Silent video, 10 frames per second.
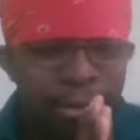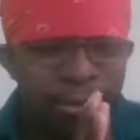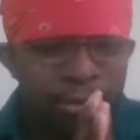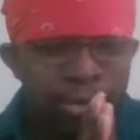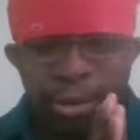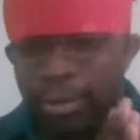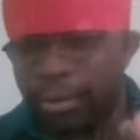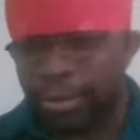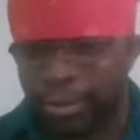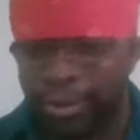
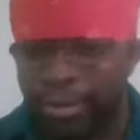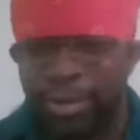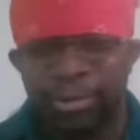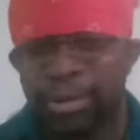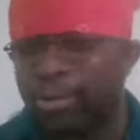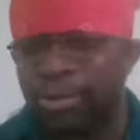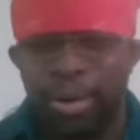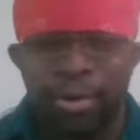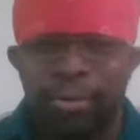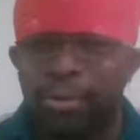she looked at me and she goes, you
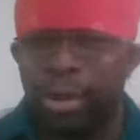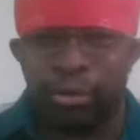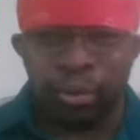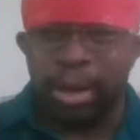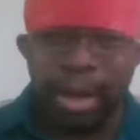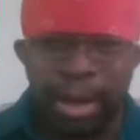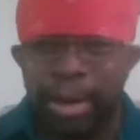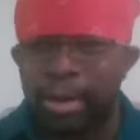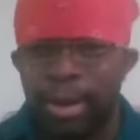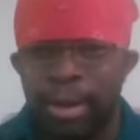know, this
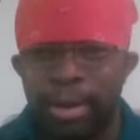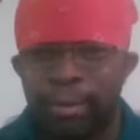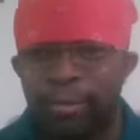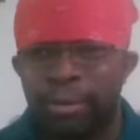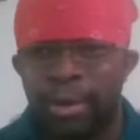weekend is